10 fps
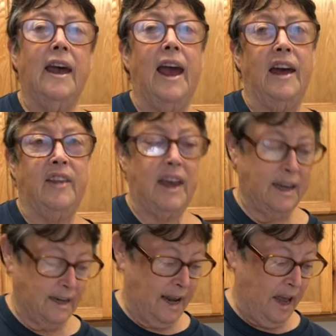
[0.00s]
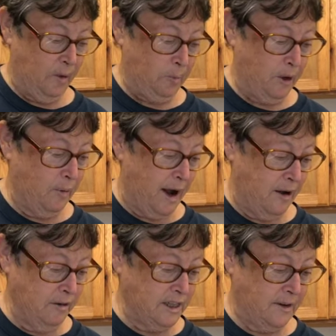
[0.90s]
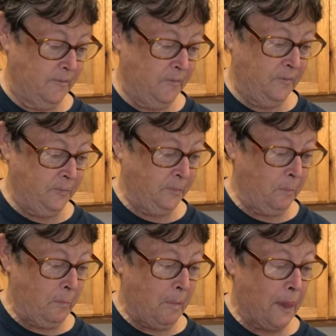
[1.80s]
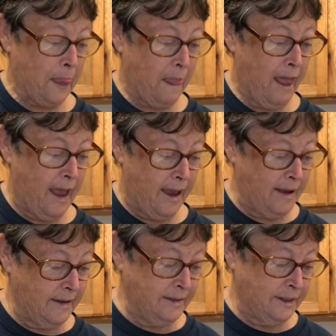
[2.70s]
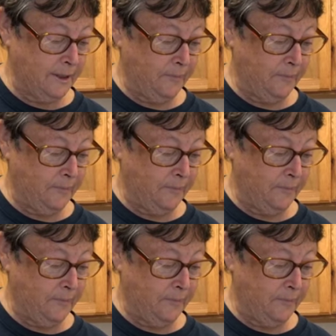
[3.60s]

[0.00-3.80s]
and they can help you out. And